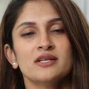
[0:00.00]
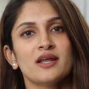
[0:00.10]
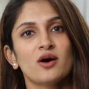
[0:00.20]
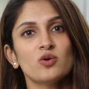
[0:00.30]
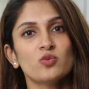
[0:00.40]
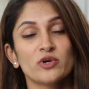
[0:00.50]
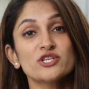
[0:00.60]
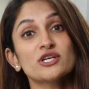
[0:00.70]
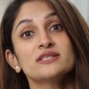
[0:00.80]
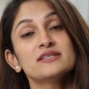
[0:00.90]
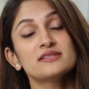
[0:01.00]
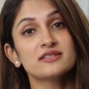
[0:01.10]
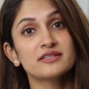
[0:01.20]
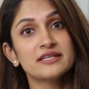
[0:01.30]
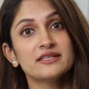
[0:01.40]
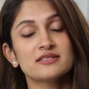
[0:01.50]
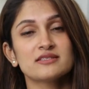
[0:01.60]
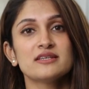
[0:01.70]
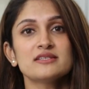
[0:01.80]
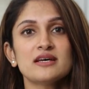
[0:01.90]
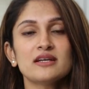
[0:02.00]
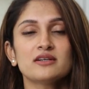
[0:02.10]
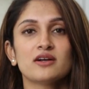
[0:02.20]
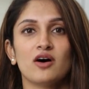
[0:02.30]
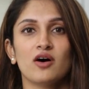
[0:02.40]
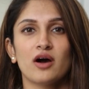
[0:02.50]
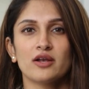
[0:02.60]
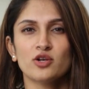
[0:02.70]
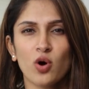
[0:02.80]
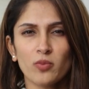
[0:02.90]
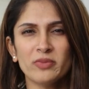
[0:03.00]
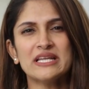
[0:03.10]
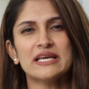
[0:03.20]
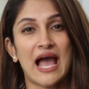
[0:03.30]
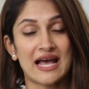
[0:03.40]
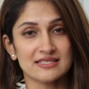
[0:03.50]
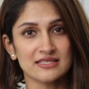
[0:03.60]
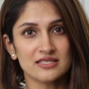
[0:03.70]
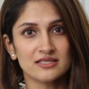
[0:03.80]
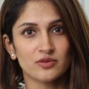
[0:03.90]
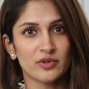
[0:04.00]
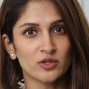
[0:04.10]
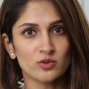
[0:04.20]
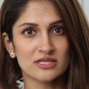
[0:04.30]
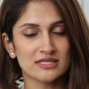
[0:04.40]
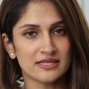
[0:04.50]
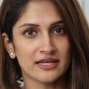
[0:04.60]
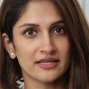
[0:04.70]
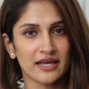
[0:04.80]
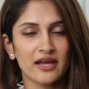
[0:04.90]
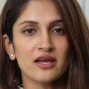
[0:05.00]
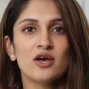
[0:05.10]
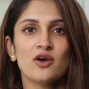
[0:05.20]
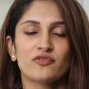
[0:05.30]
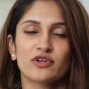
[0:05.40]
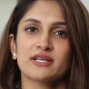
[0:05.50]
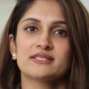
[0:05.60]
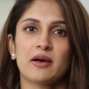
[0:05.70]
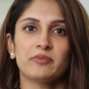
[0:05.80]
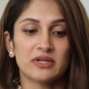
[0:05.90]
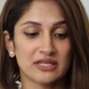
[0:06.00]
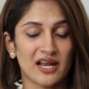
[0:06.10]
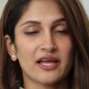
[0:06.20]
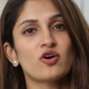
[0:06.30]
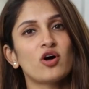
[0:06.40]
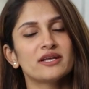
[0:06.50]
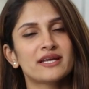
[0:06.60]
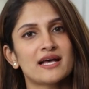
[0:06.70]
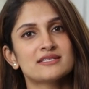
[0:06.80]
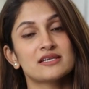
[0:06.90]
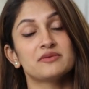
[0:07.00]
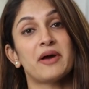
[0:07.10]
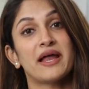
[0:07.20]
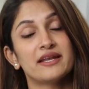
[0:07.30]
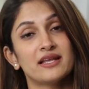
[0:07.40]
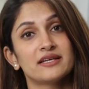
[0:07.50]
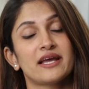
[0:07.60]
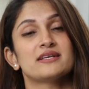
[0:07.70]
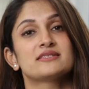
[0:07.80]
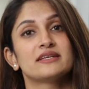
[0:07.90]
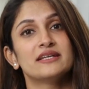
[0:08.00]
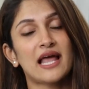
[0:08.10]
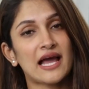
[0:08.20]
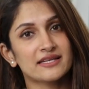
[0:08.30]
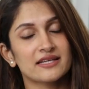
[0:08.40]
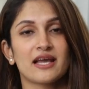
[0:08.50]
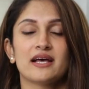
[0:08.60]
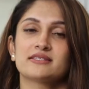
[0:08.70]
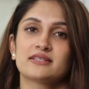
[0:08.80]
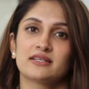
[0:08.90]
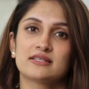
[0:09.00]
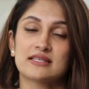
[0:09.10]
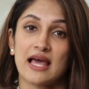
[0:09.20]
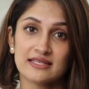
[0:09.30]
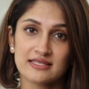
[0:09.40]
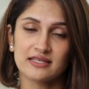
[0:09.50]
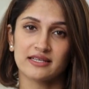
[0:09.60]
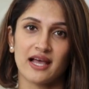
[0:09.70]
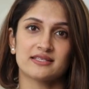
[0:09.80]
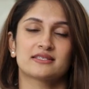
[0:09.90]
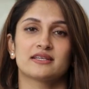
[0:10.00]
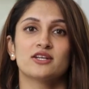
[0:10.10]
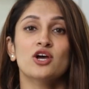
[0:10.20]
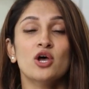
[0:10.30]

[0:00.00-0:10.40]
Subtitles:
Now, which are these ingredients? These are normally acids that we use in skincare. For example, glycolic acid, mandelic acid, lactic acid, salicylic acid,